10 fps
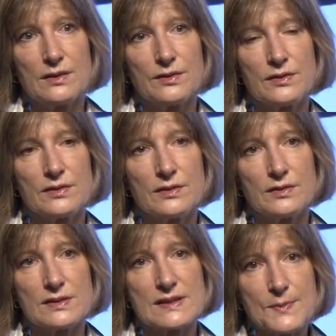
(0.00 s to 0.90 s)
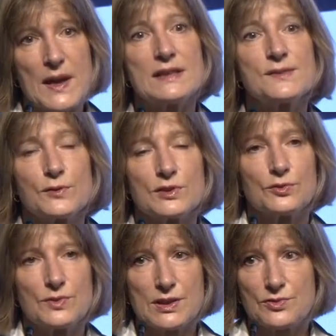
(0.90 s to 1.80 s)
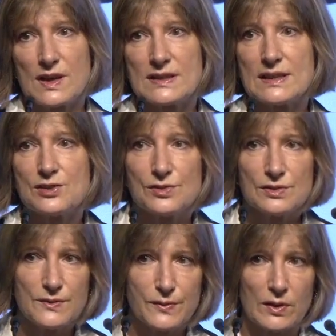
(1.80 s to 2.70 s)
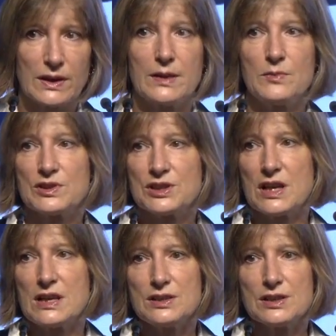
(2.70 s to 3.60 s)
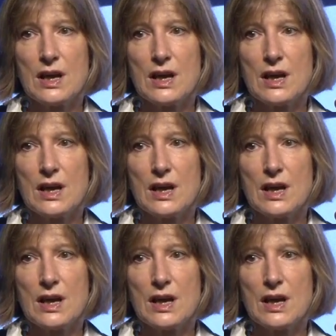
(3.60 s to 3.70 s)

the space for the green transition, for climate change,